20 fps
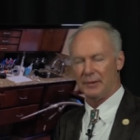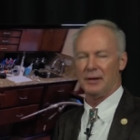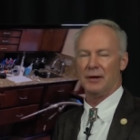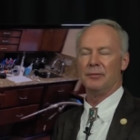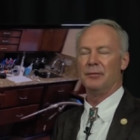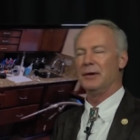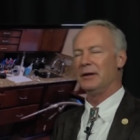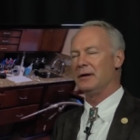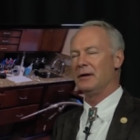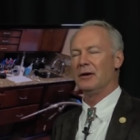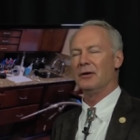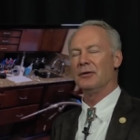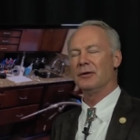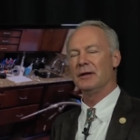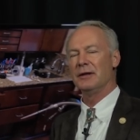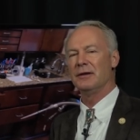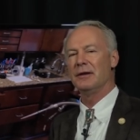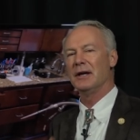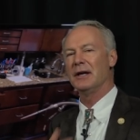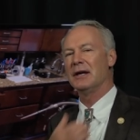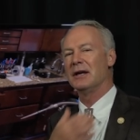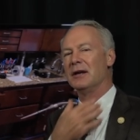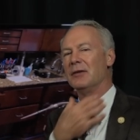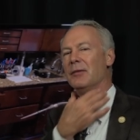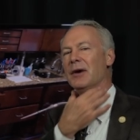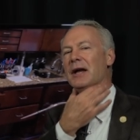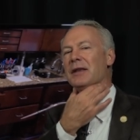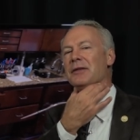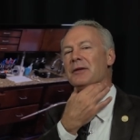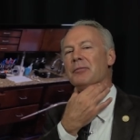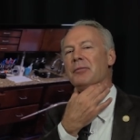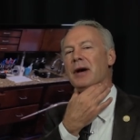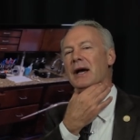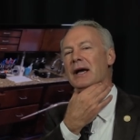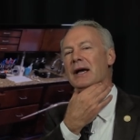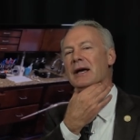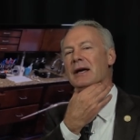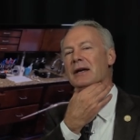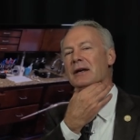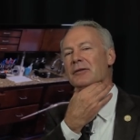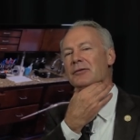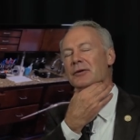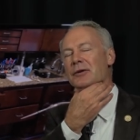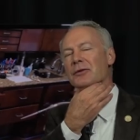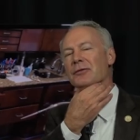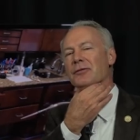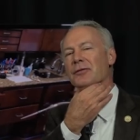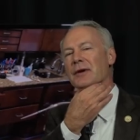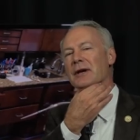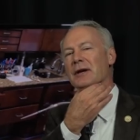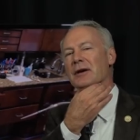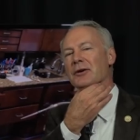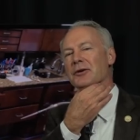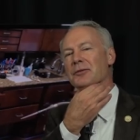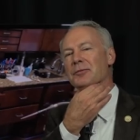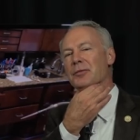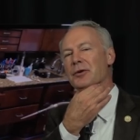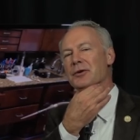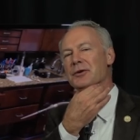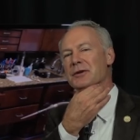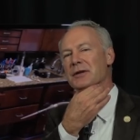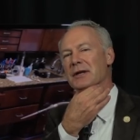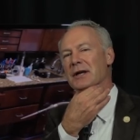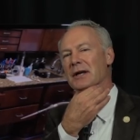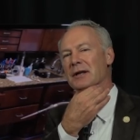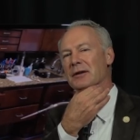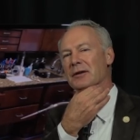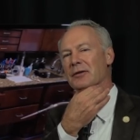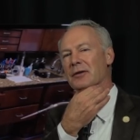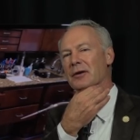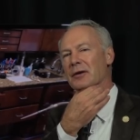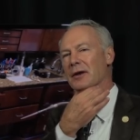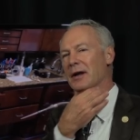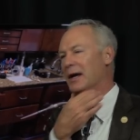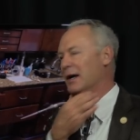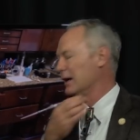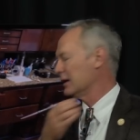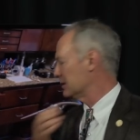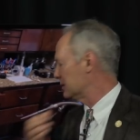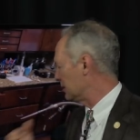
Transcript: They'll be only thinking about the pain of your fingers pushing into their neck.